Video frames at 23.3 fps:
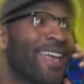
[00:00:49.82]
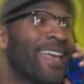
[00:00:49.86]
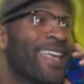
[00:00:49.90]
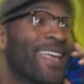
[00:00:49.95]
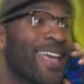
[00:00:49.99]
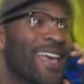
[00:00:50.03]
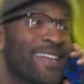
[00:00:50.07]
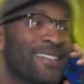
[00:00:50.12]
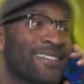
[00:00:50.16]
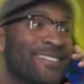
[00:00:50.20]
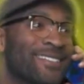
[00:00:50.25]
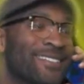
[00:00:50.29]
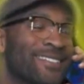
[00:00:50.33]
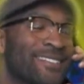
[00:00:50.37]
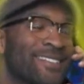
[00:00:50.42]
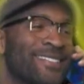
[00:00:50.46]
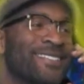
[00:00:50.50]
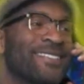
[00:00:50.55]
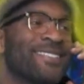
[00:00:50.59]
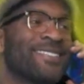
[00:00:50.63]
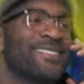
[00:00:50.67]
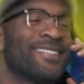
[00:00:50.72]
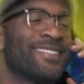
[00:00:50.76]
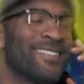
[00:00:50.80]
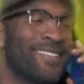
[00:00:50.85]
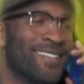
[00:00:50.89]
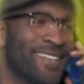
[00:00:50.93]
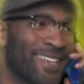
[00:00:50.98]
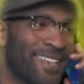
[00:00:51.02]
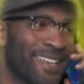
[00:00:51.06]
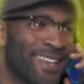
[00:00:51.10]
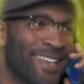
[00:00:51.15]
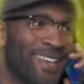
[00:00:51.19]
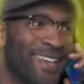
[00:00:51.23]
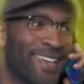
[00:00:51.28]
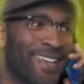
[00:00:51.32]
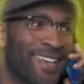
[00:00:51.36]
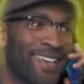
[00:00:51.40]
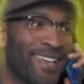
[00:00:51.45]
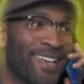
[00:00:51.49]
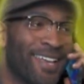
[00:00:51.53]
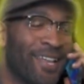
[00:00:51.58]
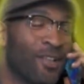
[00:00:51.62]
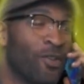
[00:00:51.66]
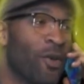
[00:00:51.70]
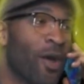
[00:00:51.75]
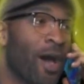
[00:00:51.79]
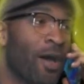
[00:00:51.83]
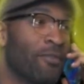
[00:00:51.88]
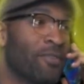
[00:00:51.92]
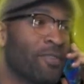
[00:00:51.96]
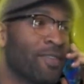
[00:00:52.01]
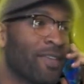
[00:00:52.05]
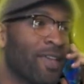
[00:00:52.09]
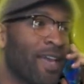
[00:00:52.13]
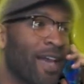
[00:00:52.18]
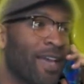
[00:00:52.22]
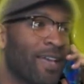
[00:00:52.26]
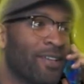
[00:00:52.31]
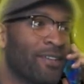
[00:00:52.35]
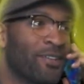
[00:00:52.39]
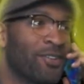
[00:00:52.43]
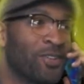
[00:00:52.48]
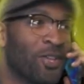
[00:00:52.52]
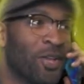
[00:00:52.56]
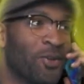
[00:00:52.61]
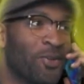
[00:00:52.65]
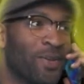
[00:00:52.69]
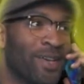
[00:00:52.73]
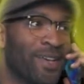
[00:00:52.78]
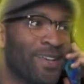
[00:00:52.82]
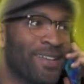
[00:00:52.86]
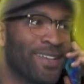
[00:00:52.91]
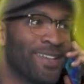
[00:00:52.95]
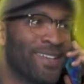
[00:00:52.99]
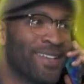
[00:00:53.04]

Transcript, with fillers: Yes. You know, I was the guy glowing.